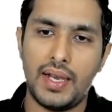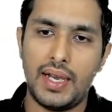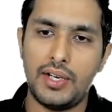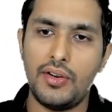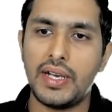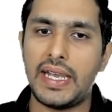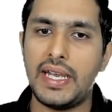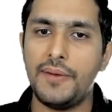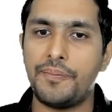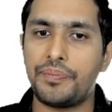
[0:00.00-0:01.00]
Now
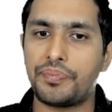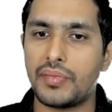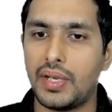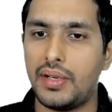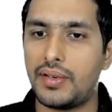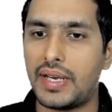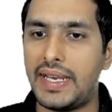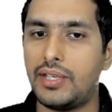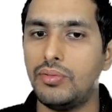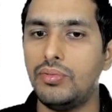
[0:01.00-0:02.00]
again, try
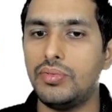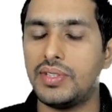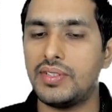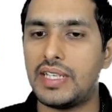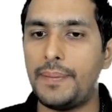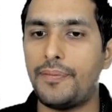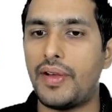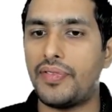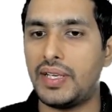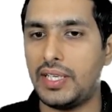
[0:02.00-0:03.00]
to just keep
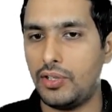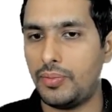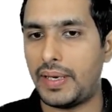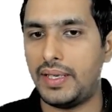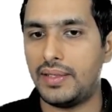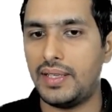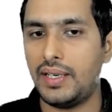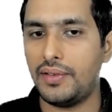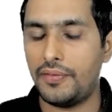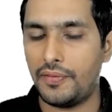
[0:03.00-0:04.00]
one thing in your mind,
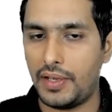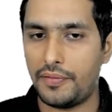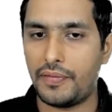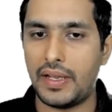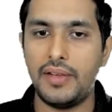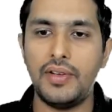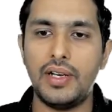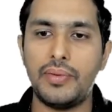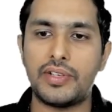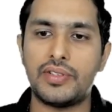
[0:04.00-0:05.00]
that whenever a
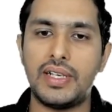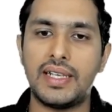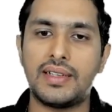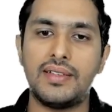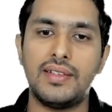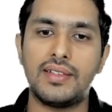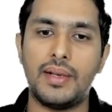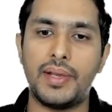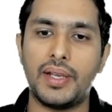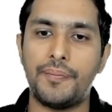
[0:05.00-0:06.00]
question like this is coming,